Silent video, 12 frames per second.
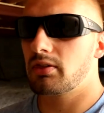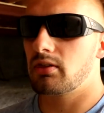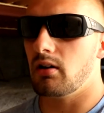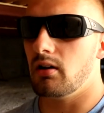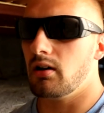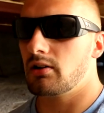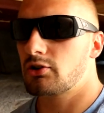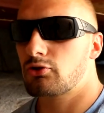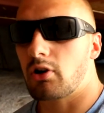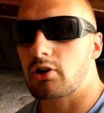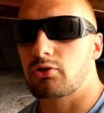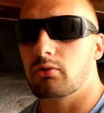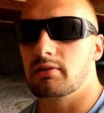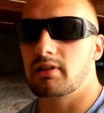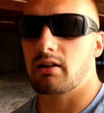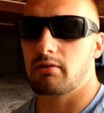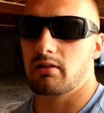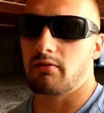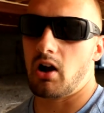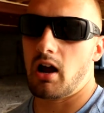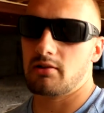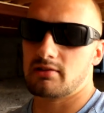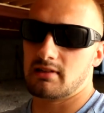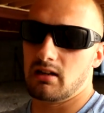the structural integrity of our
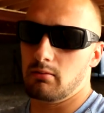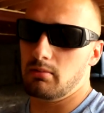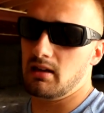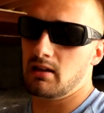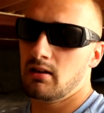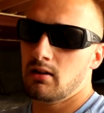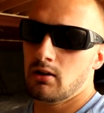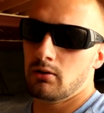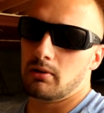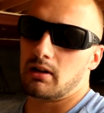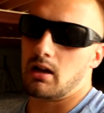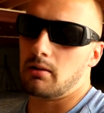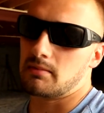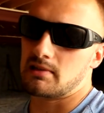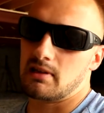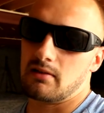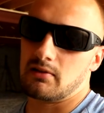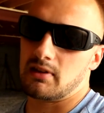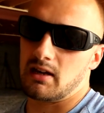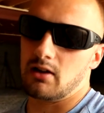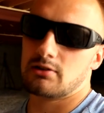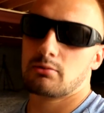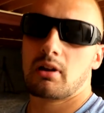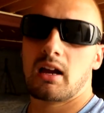house is going to be when it comes to everything
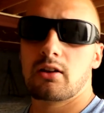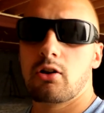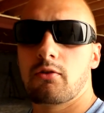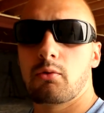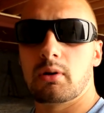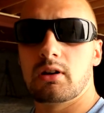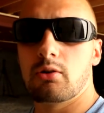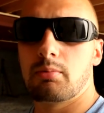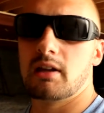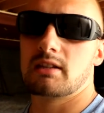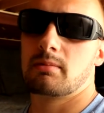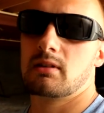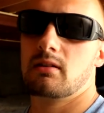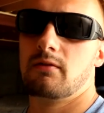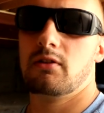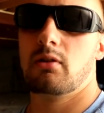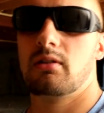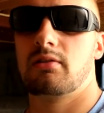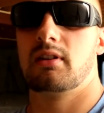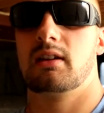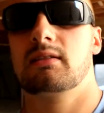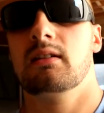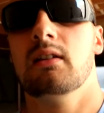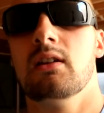else. We'll kind of go over window placement, a few other
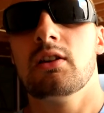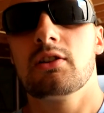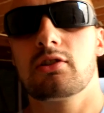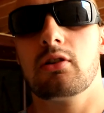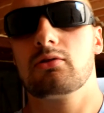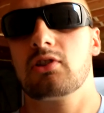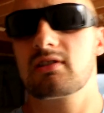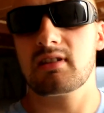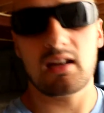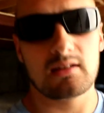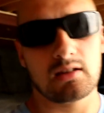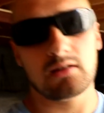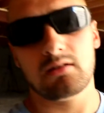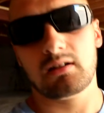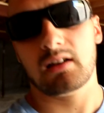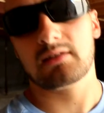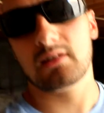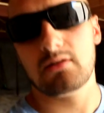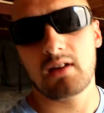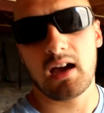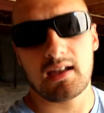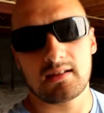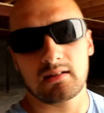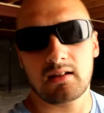things. So just stay tuned. I'll see you
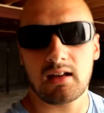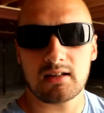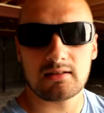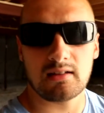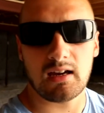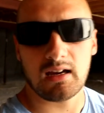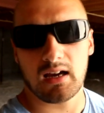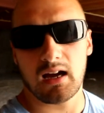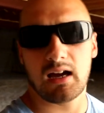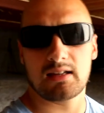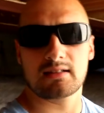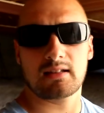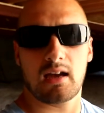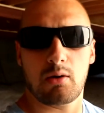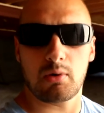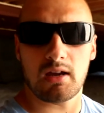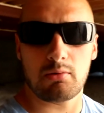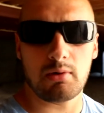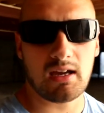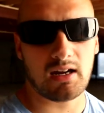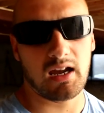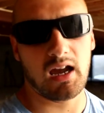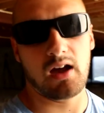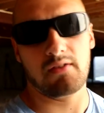guys in the next, like, I'd say week and a
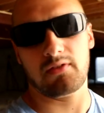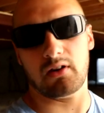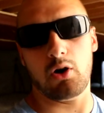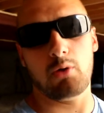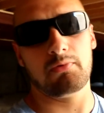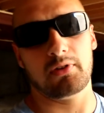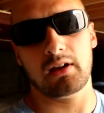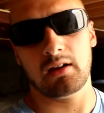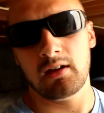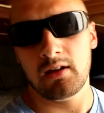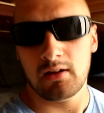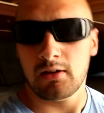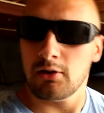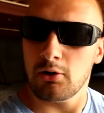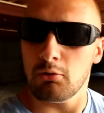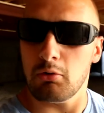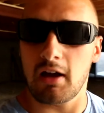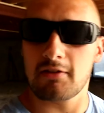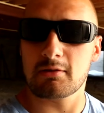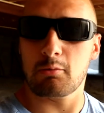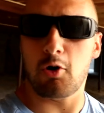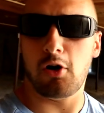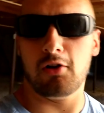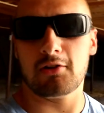half, and hopefully we'll have some
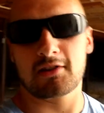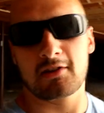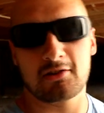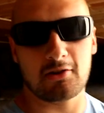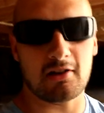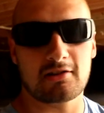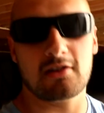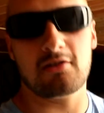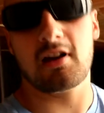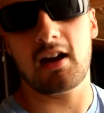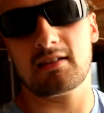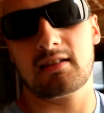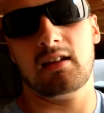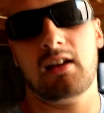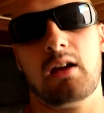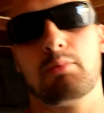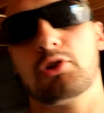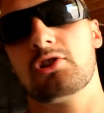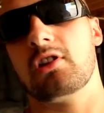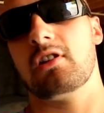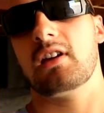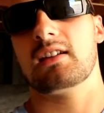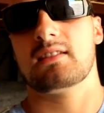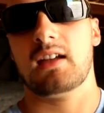walls. So I'll see you guys then. I appreciate you
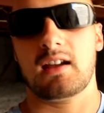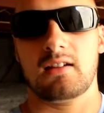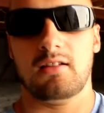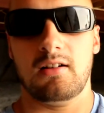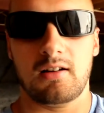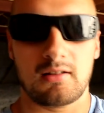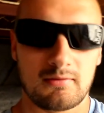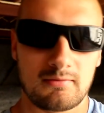guys tagging along.